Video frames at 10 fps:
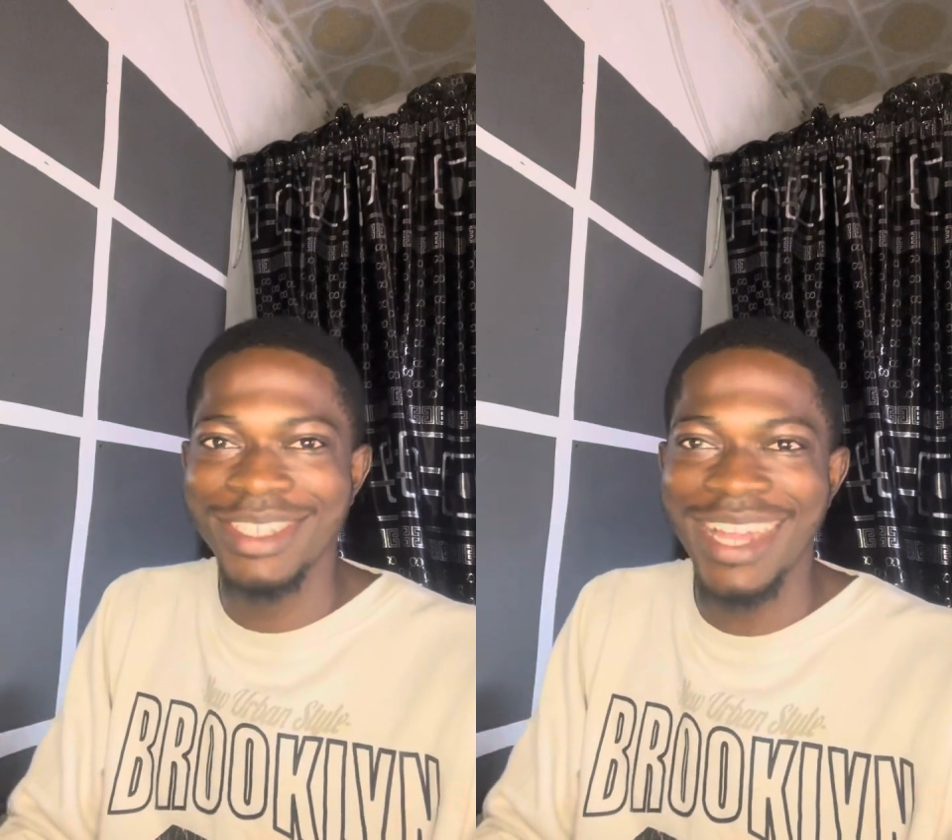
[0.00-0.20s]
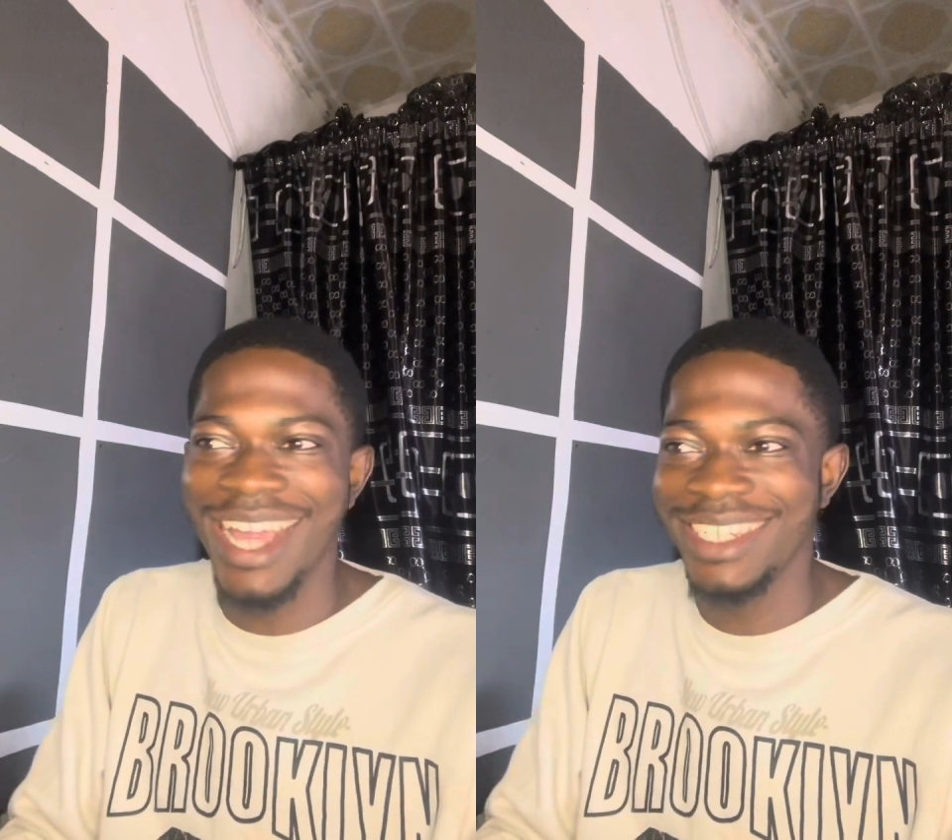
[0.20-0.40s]

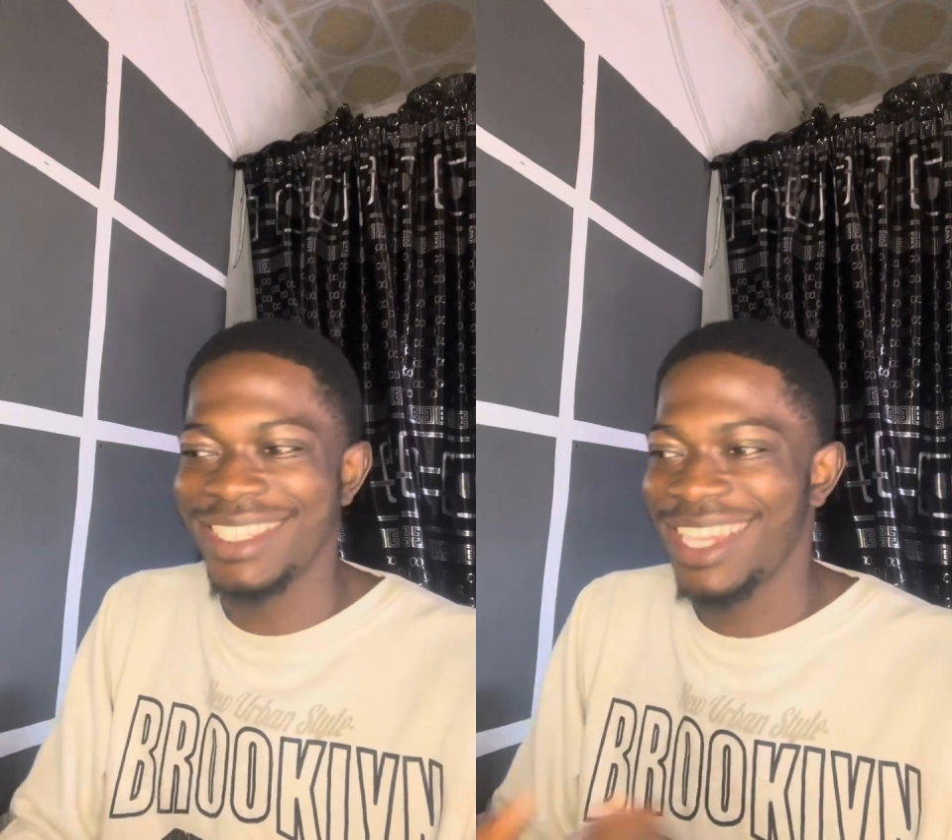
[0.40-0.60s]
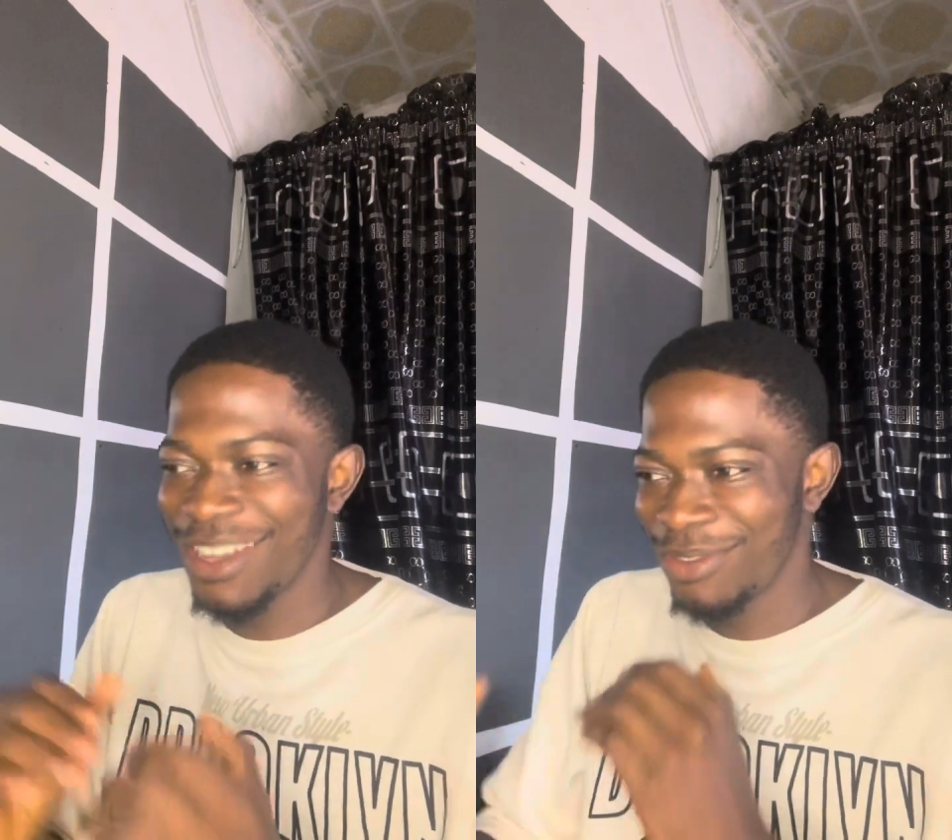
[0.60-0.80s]
like there's
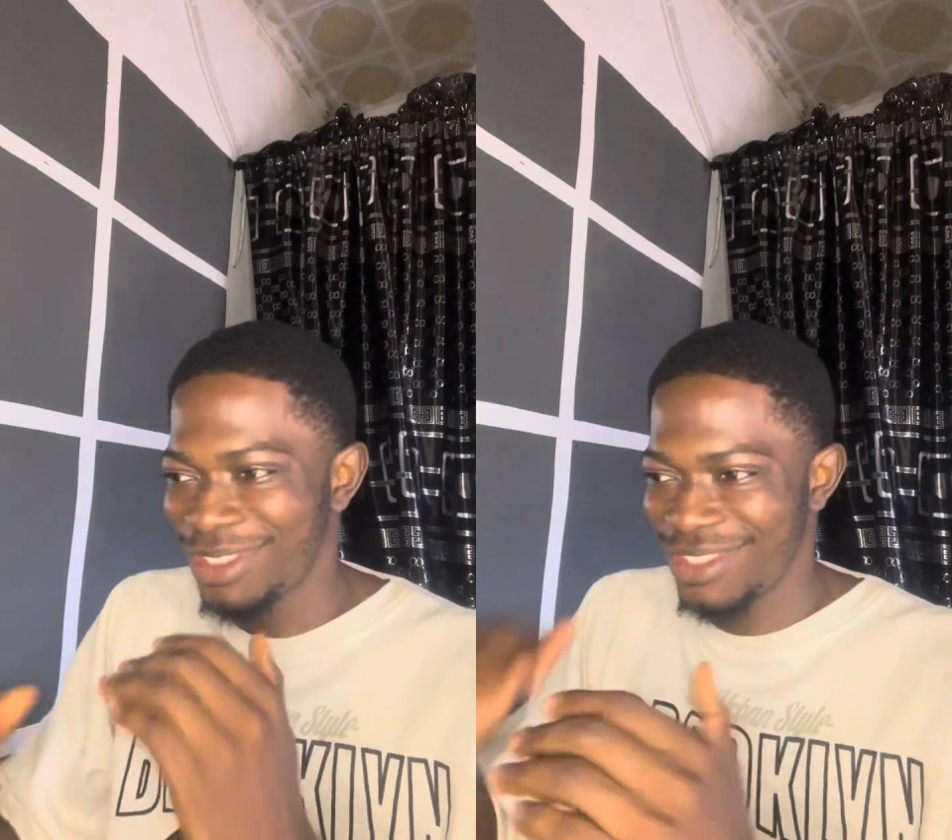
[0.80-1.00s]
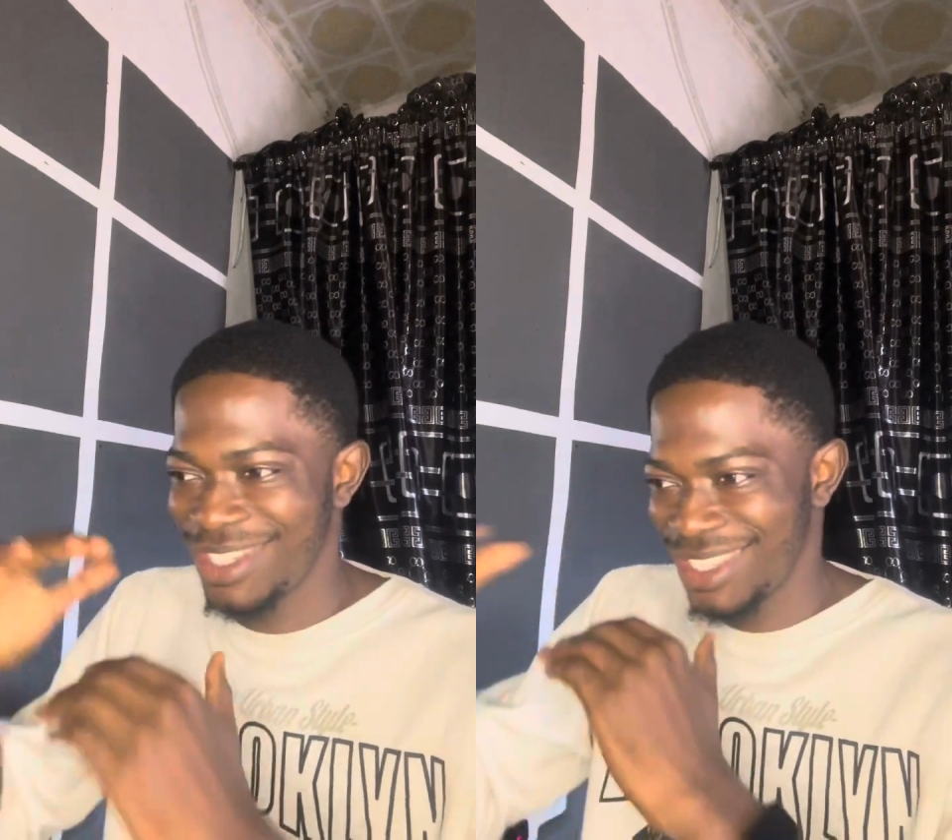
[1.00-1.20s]
a level
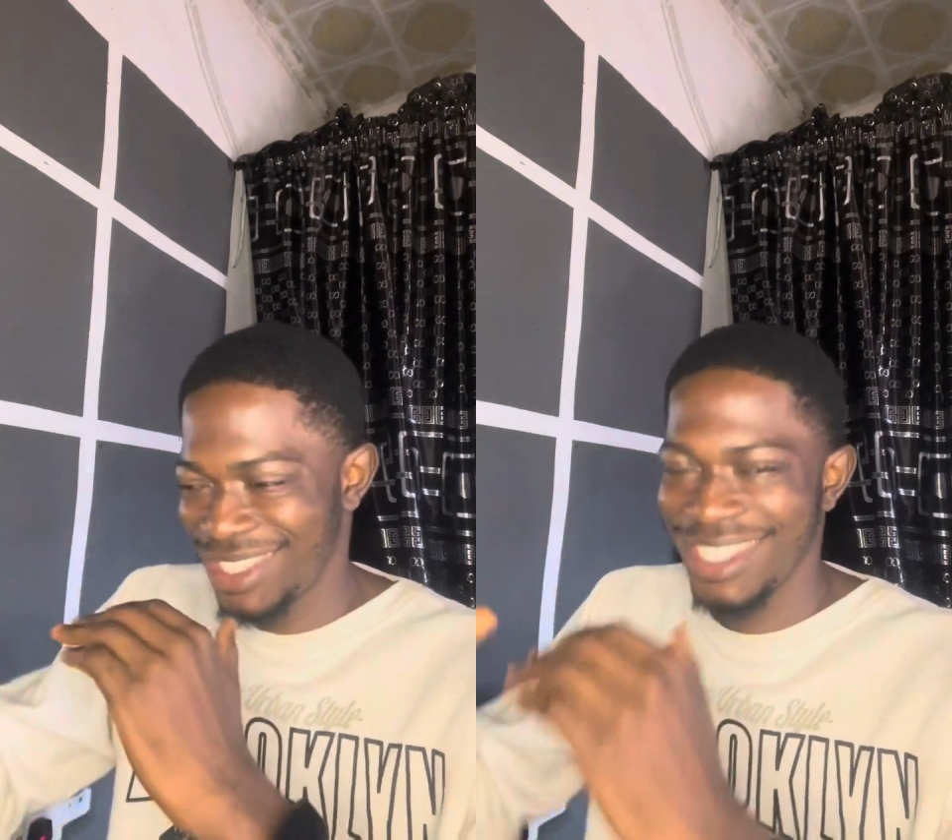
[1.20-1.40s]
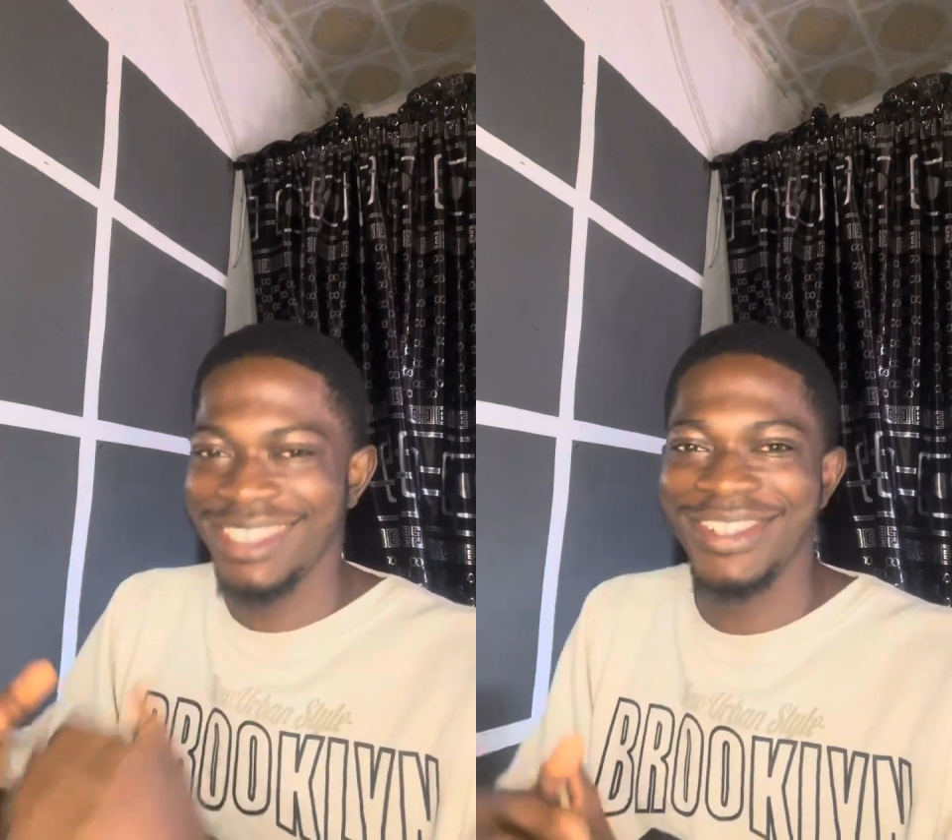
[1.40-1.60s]
to these things,